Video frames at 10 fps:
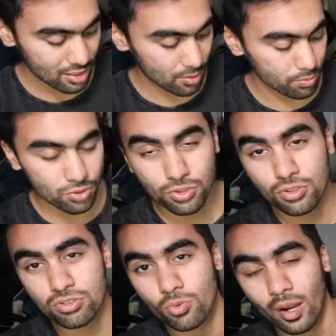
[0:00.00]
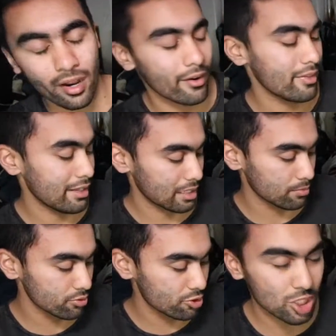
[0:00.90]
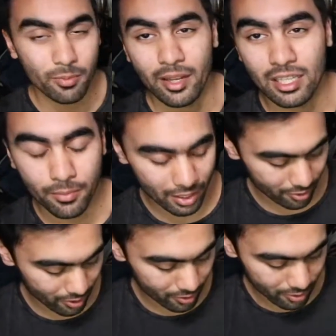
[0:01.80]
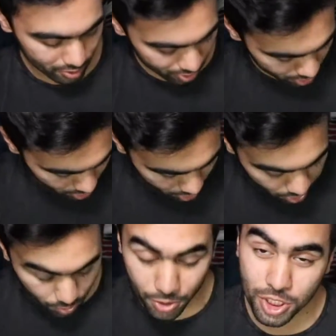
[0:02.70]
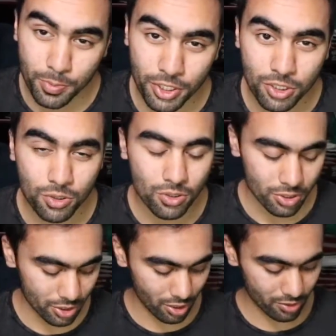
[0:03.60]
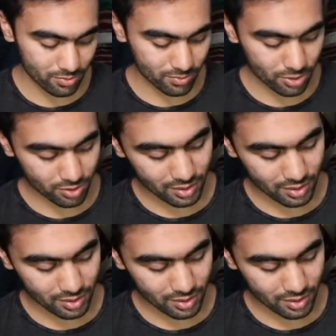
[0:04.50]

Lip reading: the blue square and then like a blue Jumpman in the background, which is pretty cool, you know, little